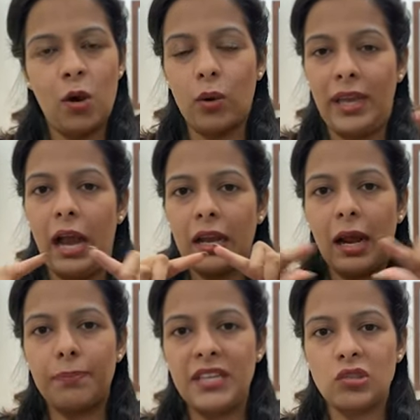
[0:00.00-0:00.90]
Okay, agar
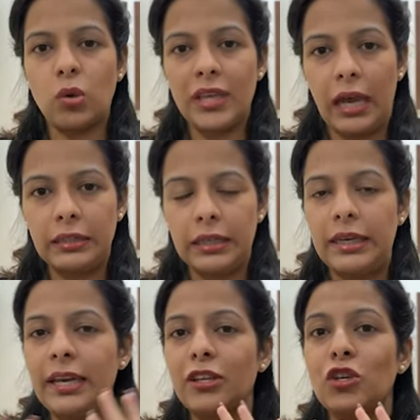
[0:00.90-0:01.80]
aapne isko yaad kar
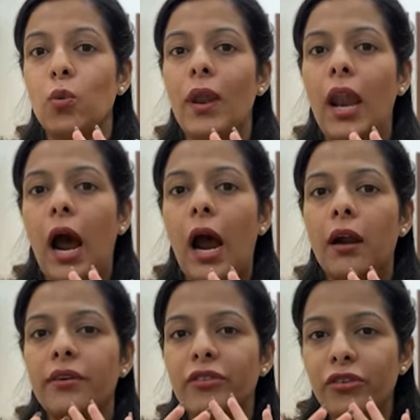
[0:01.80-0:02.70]
liya, you will
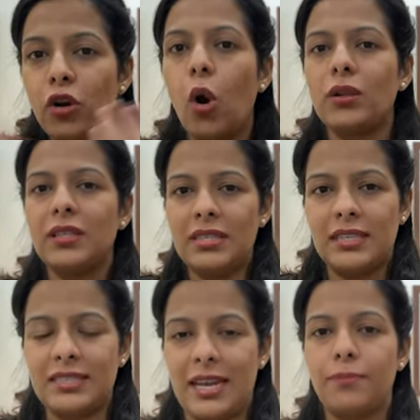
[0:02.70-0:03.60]
know the
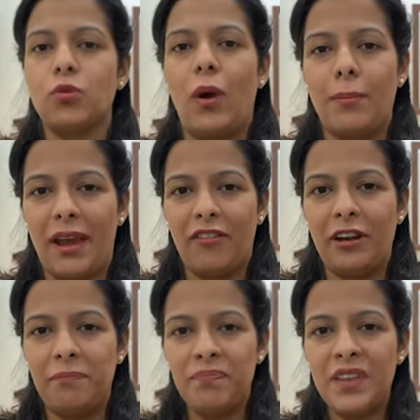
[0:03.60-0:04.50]
6 steps one by one.